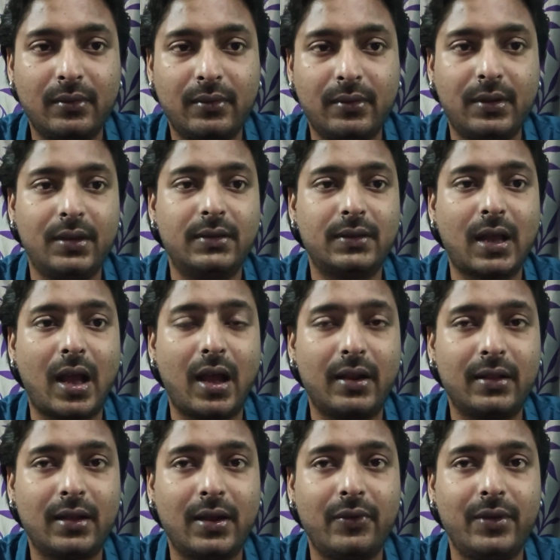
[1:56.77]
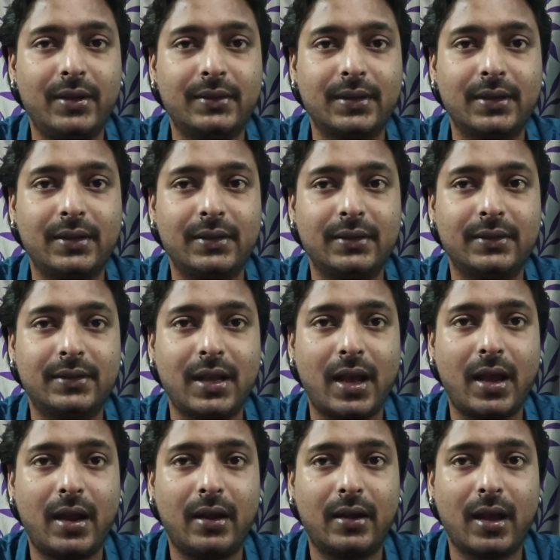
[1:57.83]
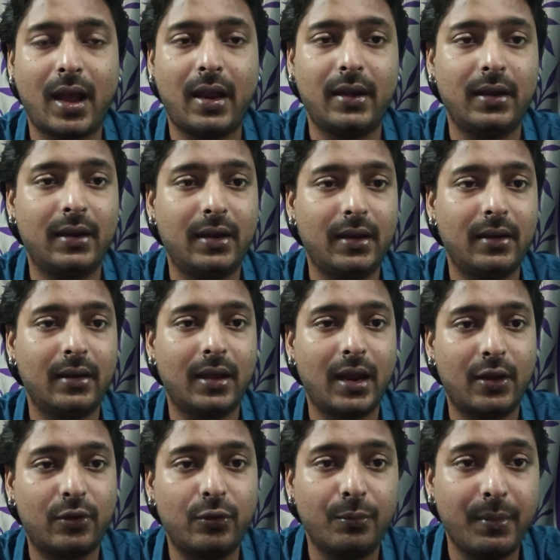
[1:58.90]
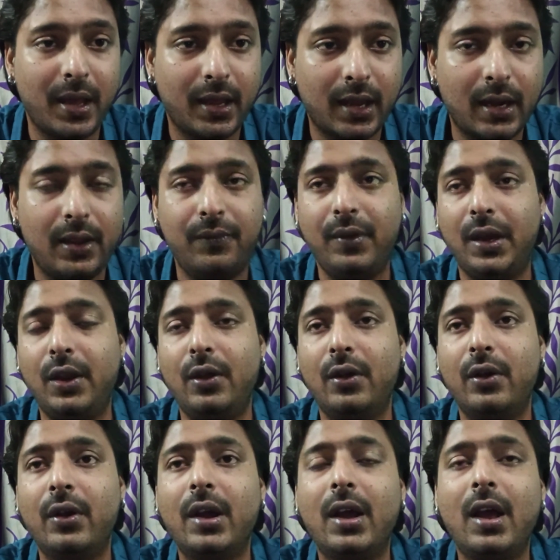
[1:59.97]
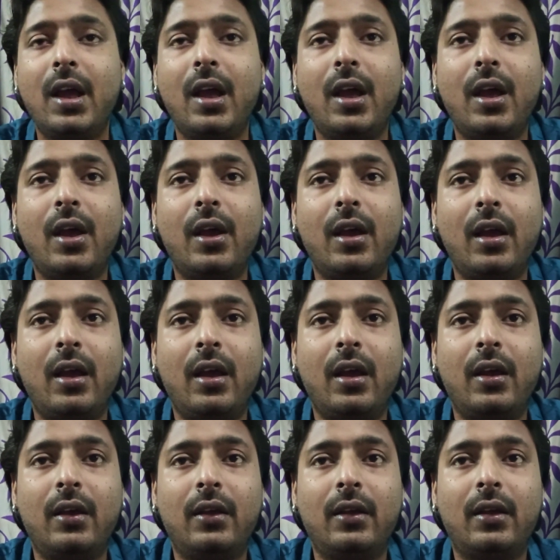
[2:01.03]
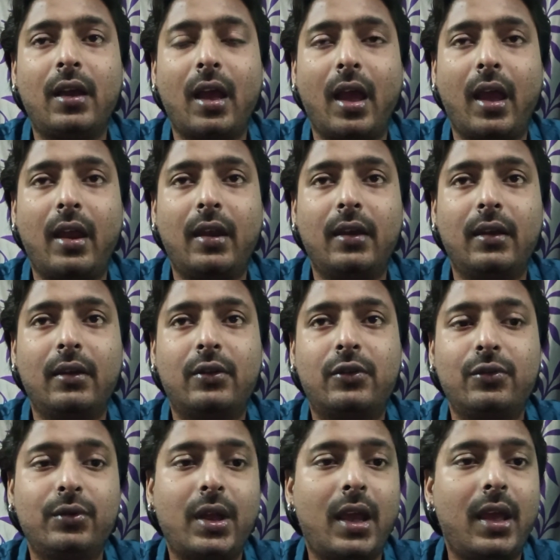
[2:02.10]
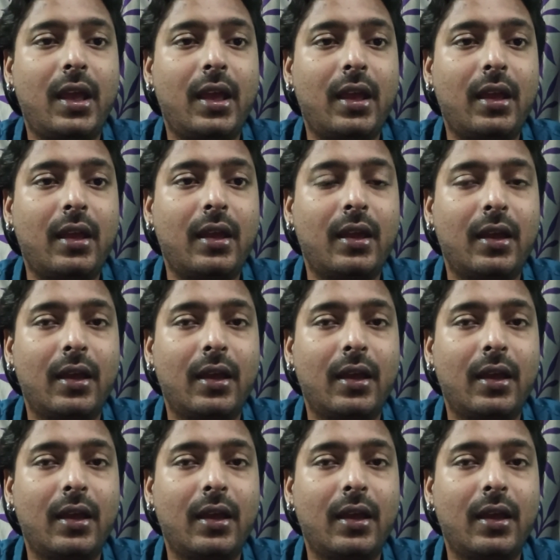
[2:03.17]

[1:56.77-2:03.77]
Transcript: these are the reasons that I didn't get to make any video. And today